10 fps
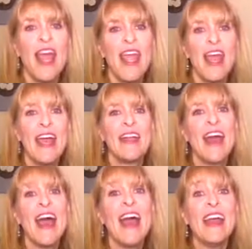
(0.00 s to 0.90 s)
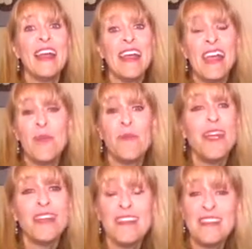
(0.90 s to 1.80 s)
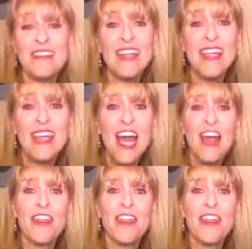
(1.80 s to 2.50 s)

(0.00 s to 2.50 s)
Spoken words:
and I can't wait to see